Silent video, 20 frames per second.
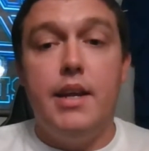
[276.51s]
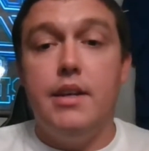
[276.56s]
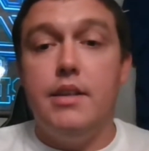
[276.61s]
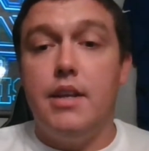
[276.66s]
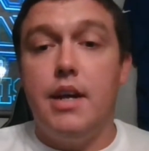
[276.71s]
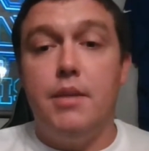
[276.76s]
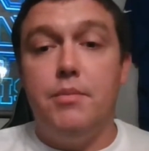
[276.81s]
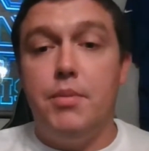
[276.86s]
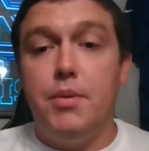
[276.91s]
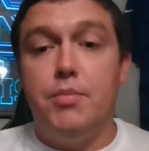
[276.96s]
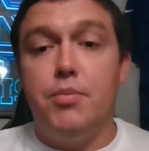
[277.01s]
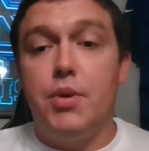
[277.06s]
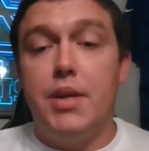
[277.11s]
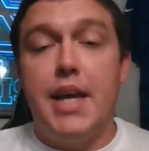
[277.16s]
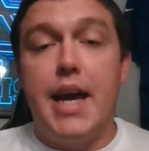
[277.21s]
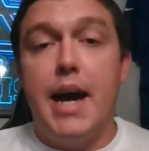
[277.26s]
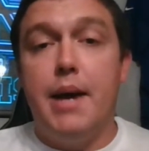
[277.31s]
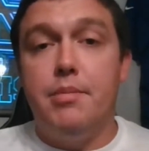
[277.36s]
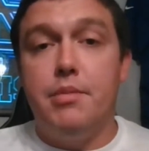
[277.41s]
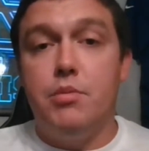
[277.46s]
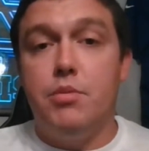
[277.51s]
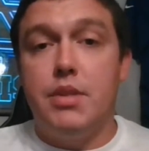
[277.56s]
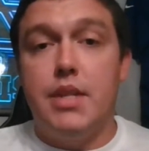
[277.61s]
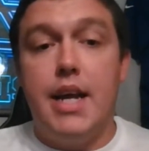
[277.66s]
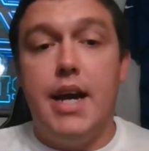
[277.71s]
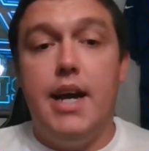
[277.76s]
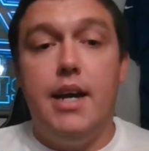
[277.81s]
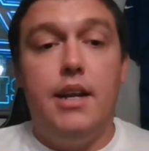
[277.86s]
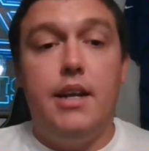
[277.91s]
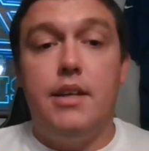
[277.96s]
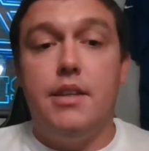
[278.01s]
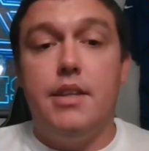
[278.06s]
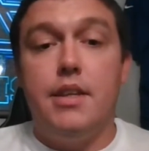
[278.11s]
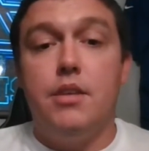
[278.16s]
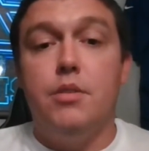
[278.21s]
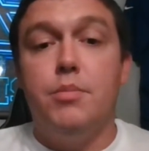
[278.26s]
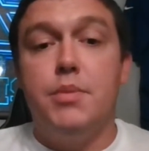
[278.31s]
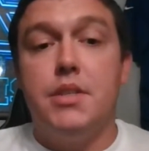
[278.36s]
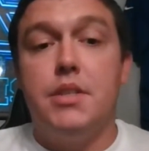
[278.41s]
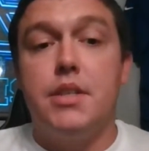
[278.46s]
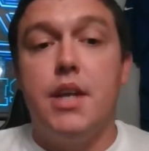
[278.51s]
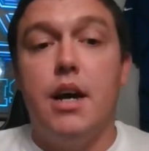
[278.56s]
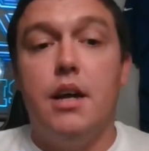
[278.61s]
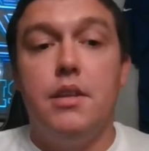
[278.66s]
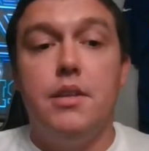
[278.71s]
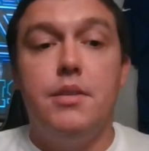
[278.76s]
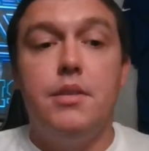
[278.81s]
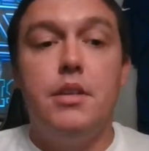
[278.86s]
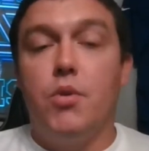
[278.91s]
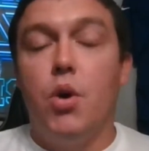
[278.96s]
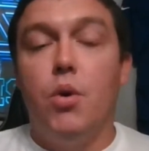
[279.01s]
and I'd be pretty happy with that. I think he'll be solid.